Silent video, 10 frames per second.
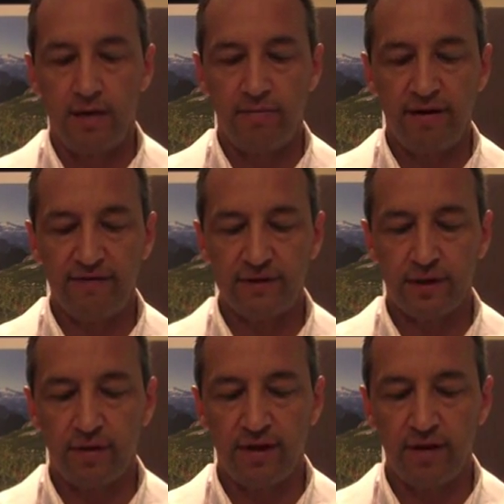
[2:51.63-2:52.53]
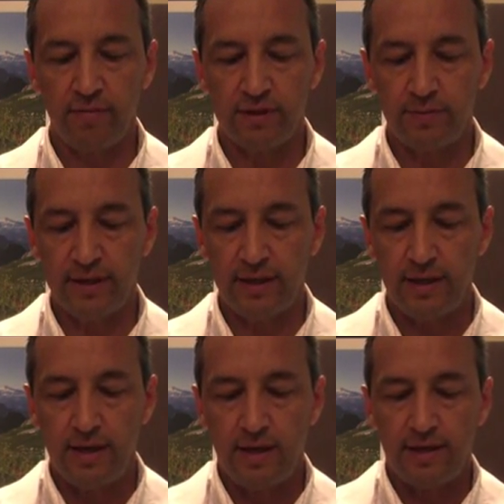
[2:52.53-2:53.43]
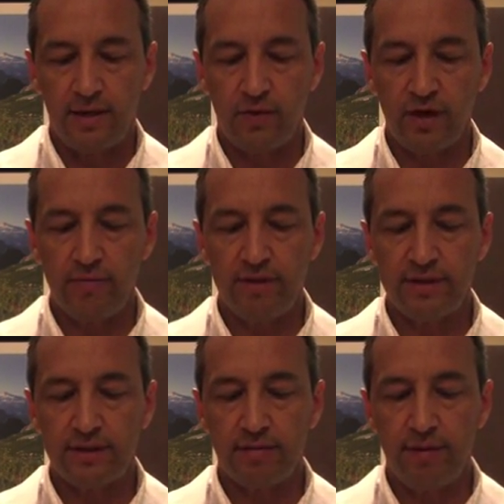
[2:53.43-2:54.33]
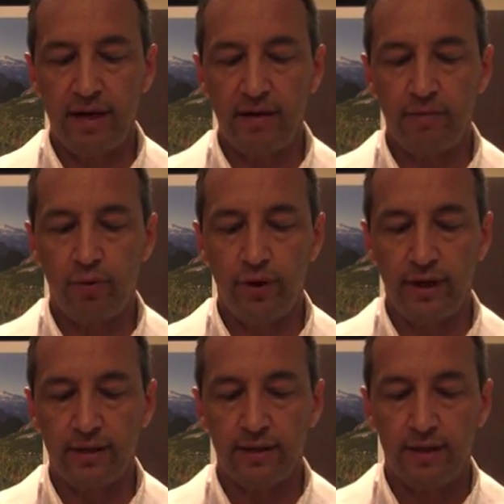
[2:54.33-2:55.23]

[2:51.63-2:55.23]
by physical therapists, but they really miss the main point.